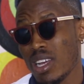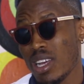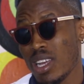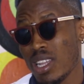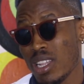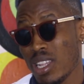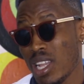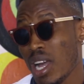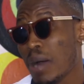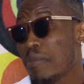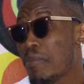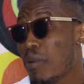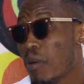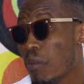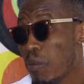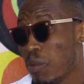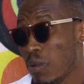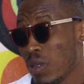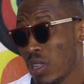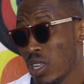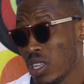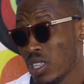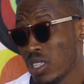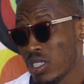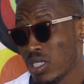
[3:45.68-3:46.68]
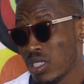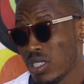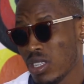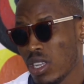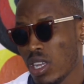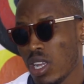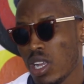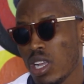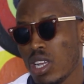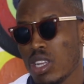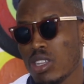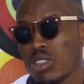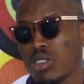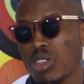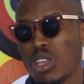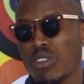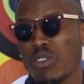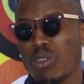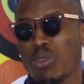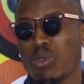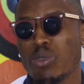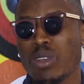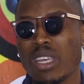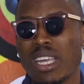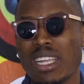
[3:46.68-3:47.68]
in that population. So if
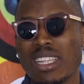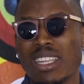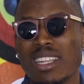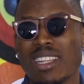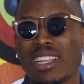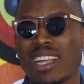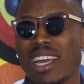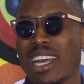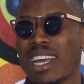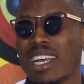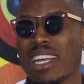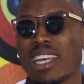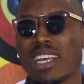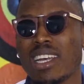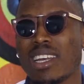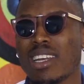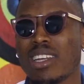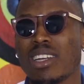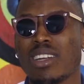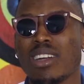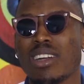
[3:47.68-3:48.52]
you look at it like,